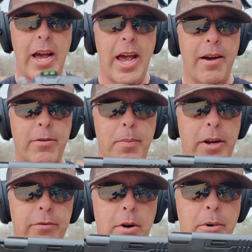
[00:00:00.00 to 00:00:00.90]
I have to
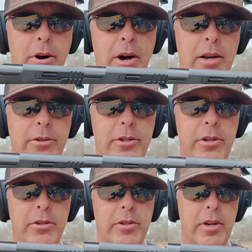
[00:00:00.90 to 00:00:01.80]
pick from are
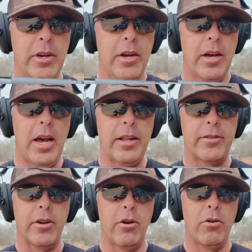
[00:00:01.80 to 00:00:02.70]
Holosuns. And
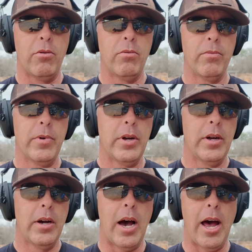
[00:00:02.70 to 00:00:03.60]
so
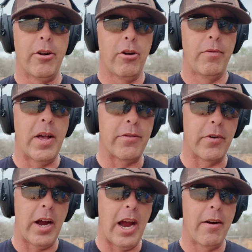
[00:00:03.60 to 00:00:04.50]
I don't know if that's
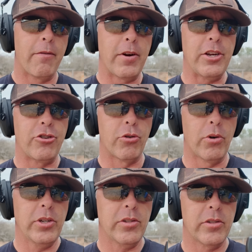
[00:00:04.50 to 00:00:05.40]
for every
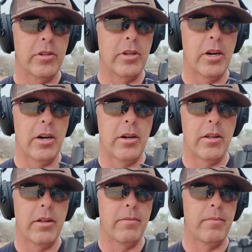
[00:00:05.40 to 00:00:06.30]
choice,
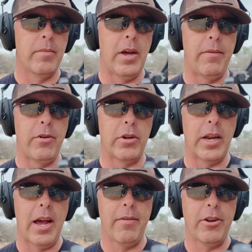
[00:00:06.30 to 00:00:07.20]
if you can
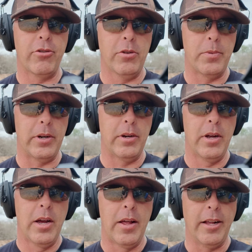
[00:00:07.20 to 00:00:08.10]
have that choice, but
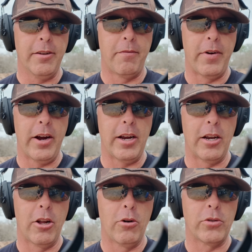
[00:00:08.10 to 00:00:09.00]
that's a very
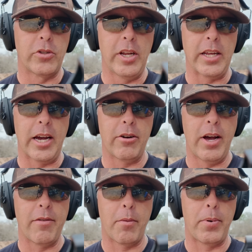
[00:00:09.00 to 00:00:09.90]
low sitting. I don't
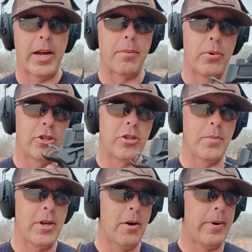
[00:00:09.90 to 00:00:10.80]
have a plate pushing
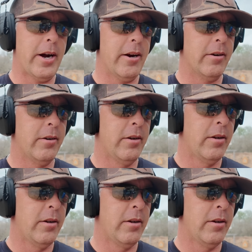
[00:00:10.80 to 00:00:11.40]
me up higher.